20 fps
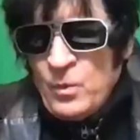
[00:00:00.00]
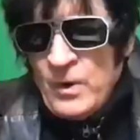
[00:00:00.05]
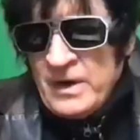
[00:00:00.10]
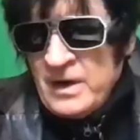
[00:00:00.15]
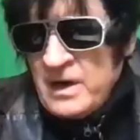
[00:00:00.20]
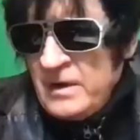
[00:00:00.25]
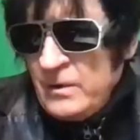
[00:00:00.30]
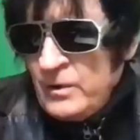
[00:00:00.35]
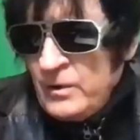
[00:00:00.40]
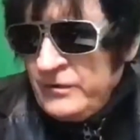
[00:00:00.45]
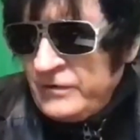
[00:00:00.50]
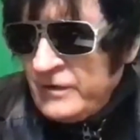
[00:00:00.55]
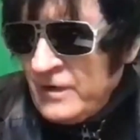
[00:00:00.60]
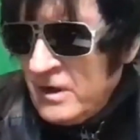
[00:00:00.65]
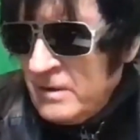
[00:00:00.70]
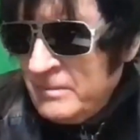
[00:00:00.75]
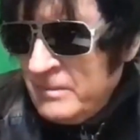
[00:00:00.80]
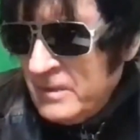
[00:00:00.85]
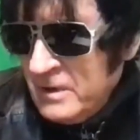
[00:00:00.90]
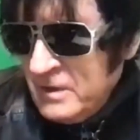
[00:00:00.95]
when I was
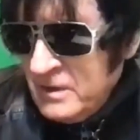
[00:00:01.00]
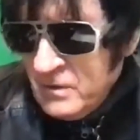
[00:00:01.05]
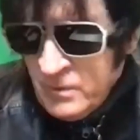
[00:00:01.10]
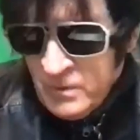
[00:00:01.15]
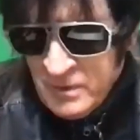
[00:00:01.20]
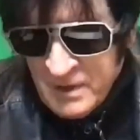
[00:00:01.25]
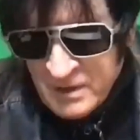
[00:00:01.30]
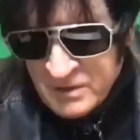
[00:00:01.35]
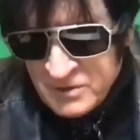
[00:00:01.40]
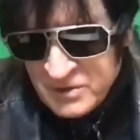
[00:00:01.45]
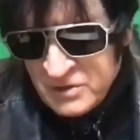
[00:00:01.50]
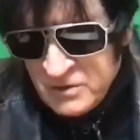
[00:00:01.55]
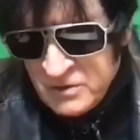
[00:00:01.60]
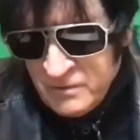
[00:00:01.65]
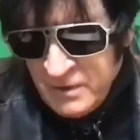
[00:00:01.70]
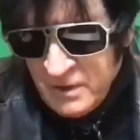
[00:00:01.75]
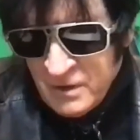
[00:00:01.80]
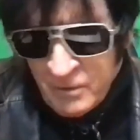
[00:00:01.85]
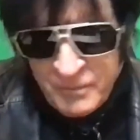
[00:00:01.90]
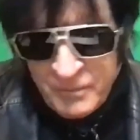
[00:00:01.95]

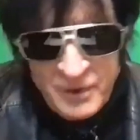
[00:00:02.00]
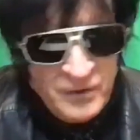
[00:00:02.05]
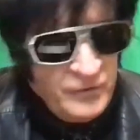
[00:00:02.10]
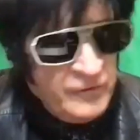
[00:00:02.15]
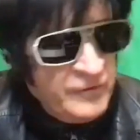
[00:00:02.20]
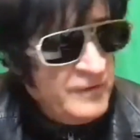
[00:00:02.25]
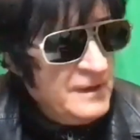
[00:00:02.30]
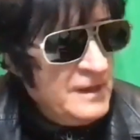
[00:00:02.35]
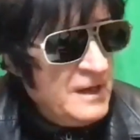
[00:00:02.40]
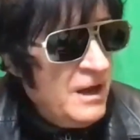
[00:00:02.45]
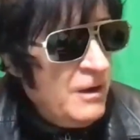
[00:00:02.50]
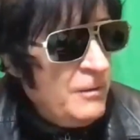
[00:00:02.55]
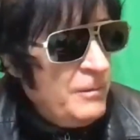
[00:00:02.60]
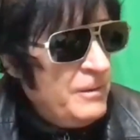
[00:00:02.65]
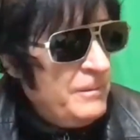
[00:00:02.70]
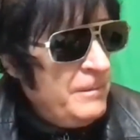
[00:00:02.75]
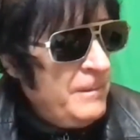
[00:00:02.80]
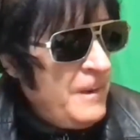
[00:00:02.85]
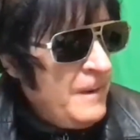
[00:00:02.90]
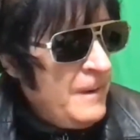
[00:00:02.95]
you know producing the
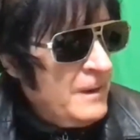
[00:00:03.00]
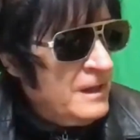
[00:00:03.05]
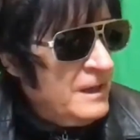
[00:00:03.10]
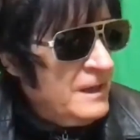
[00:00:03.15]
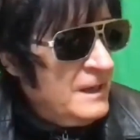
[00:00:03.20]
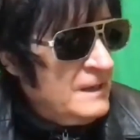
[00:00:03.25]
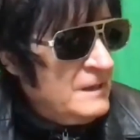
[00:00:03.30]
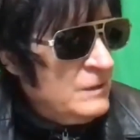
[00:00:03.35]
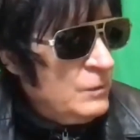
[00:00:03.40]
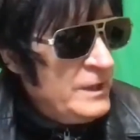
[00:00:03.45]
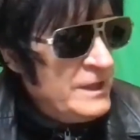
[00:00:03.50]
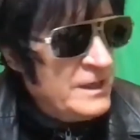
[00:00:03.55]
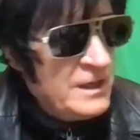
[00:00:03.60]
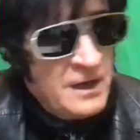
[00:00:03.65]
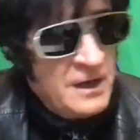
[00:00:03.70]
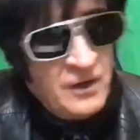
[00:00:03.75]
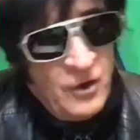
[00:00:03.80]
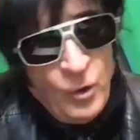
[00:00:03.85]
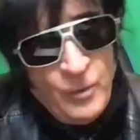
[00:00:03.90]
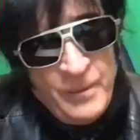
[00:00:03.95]
album and we
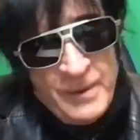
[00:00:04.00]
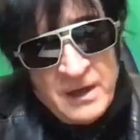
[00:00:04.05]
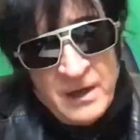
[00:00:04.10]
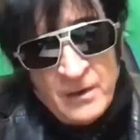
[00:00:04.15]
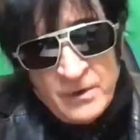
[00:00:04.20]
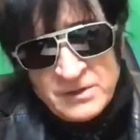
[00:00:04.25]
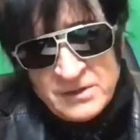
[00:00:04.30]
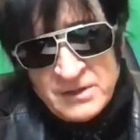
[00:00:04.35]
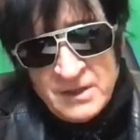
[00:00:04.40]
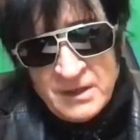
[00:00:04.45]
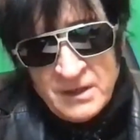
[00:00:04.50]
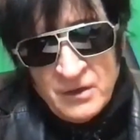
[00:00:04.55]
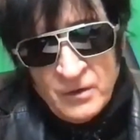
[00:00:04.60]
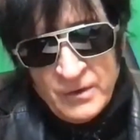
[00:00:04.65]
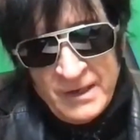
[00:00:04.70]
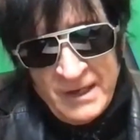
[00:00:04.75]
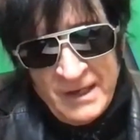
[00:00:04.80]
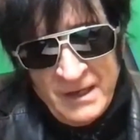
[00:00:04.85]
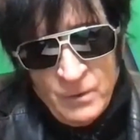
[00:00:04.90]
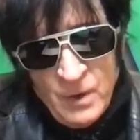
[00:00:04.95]
got home and I was thinking,
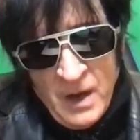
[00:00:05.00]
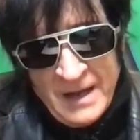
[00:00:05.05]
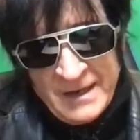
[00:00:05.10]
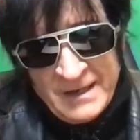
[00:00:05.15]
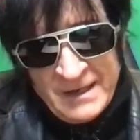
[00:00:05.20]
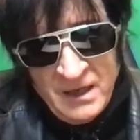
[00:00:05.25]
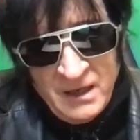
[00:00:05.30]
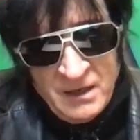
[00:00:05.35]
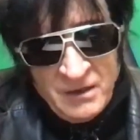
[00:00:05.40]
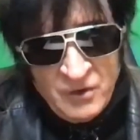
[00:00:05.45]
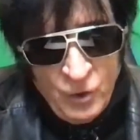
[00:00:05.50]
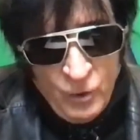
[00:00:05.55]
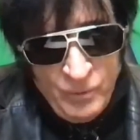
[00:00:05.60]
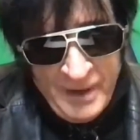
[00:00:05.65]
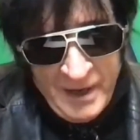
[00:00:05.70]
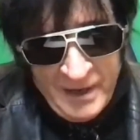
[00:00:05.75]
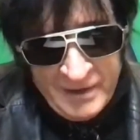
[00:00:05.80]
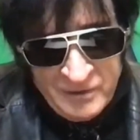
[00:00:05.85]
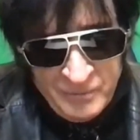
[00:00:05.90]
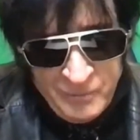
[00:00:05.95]
okay, I can't go back to